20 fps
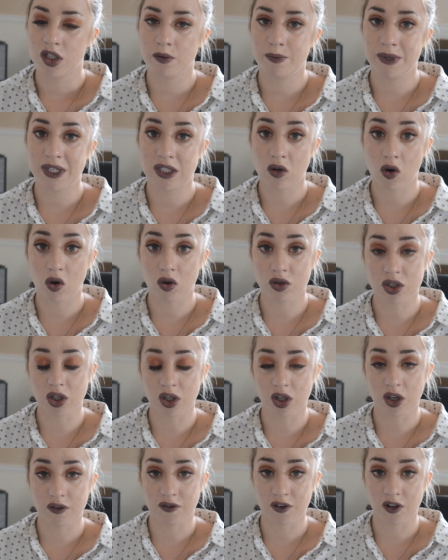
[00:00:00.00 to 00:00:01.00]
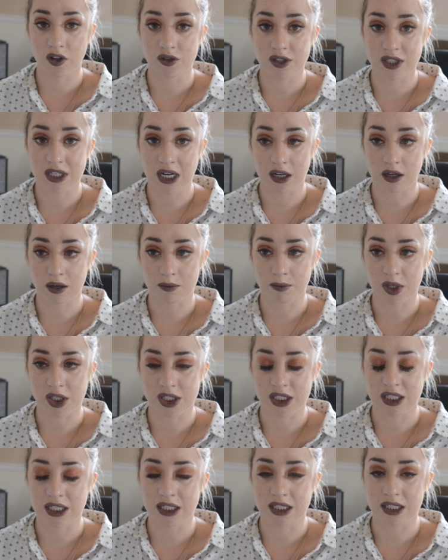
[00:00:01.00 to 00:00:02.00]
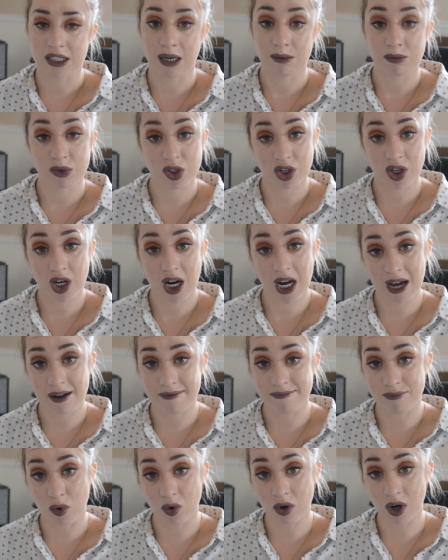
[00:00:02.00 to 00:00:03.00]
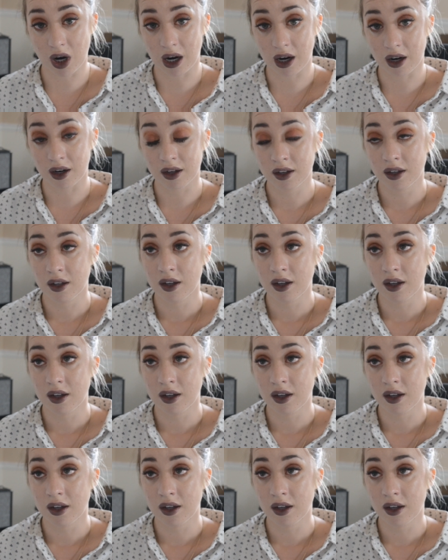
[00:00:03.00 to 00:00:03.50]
be told to look for those tender mercies. I'm sure I have more.